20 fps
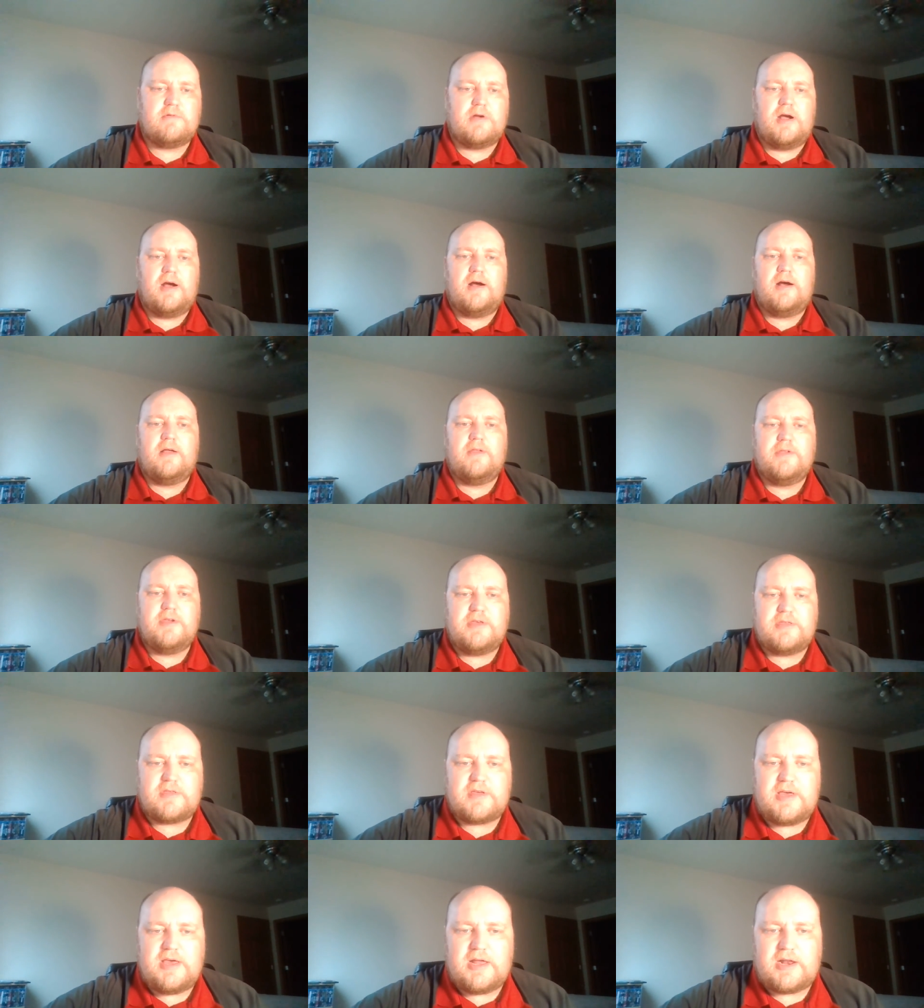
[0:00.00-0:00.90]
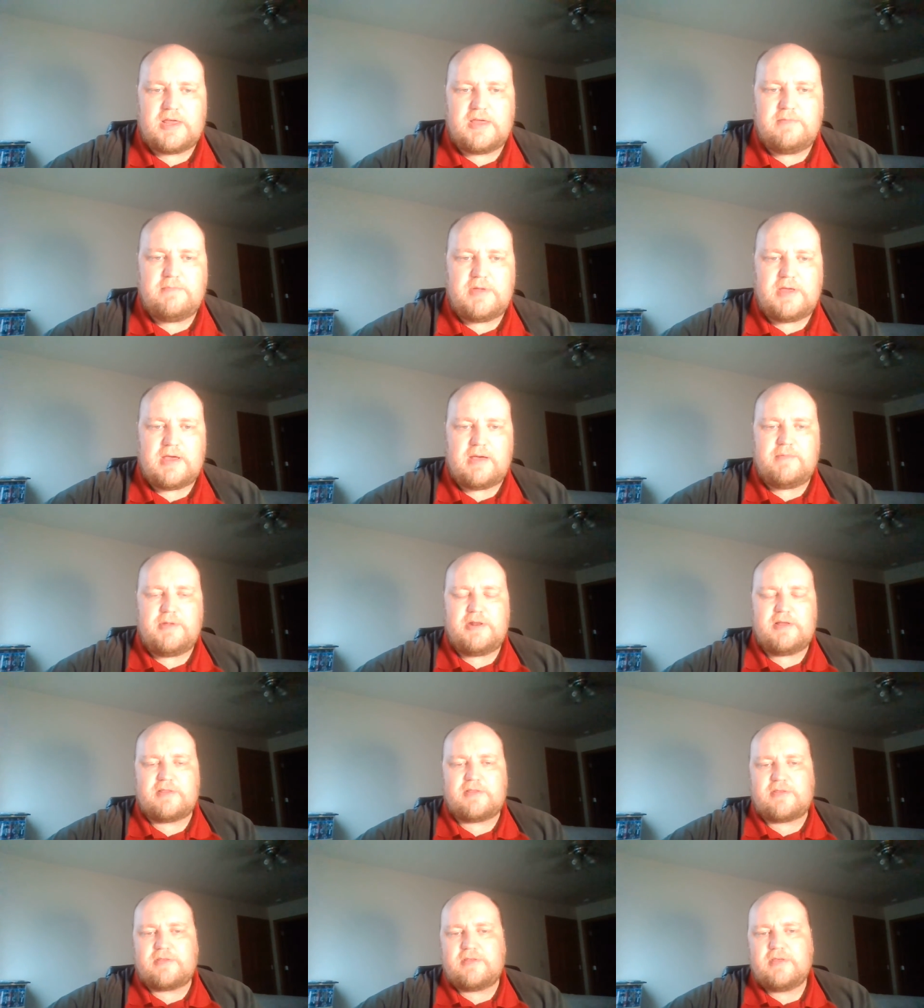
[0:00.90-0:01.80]
Run! He's killing me!" I
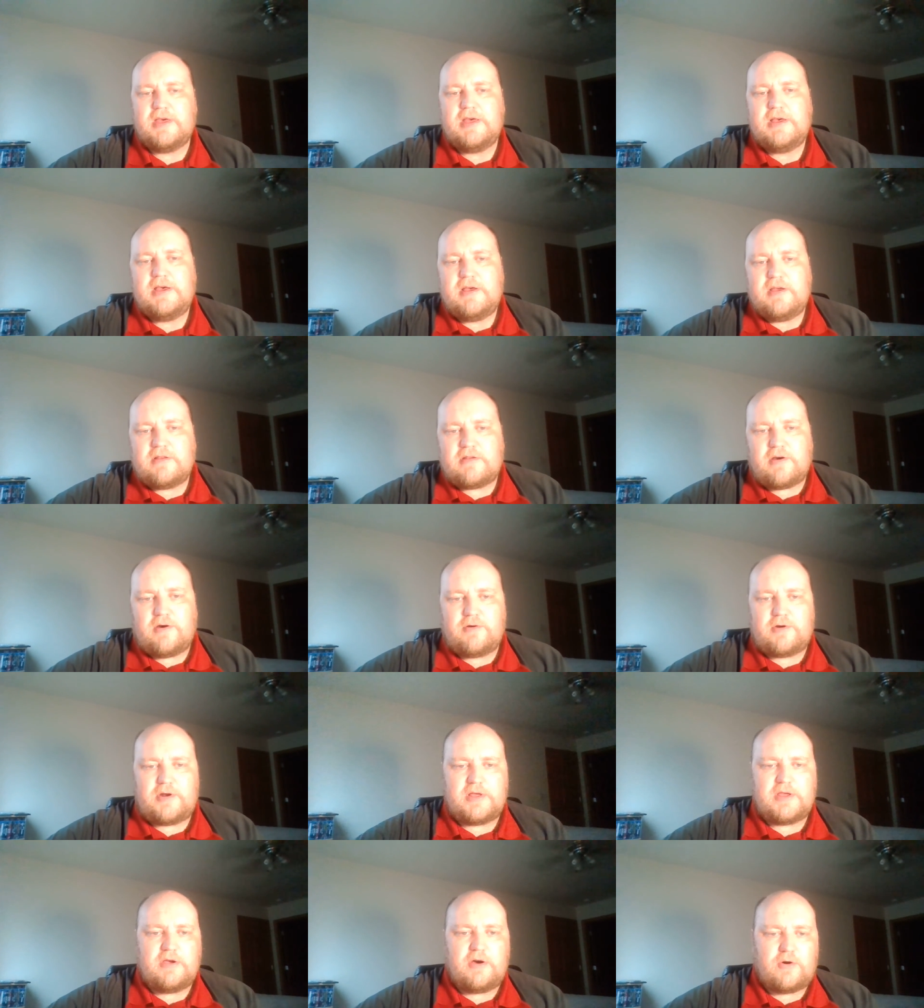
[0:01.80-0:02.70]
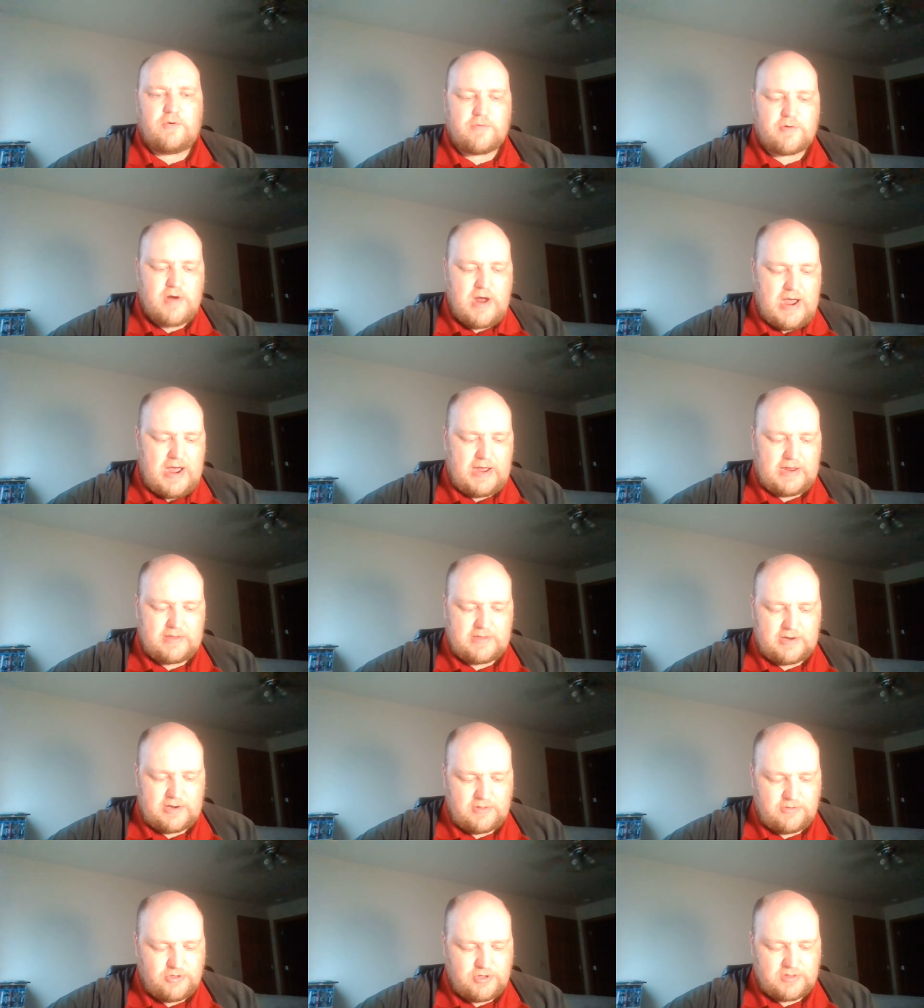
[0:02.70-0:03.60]
mean, it's totally
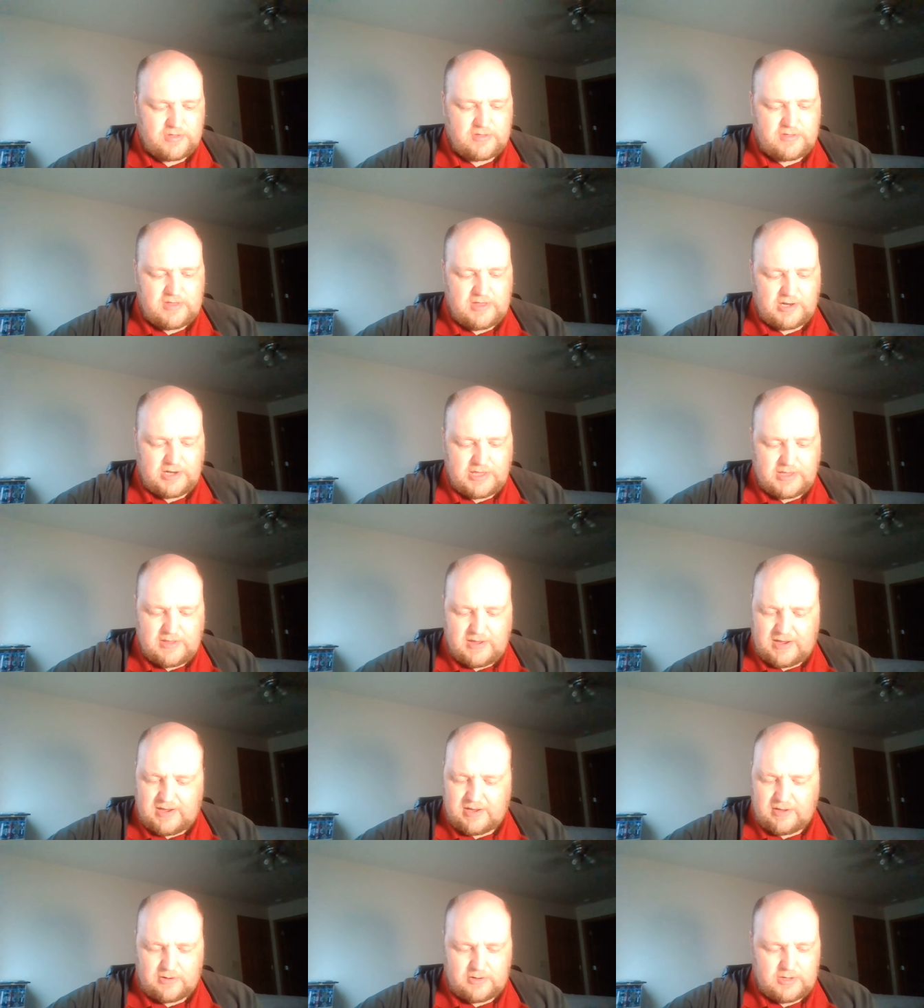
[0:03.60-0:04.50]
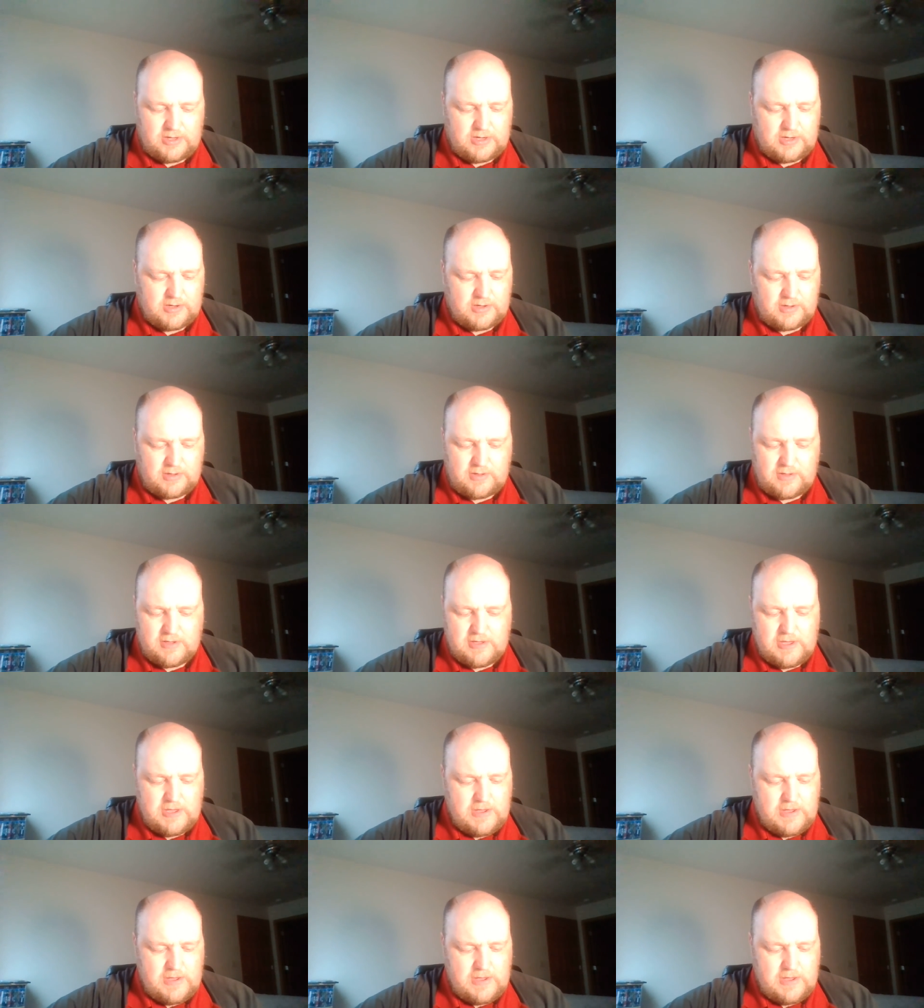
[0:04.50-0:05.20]
overacted and just silly dialogue.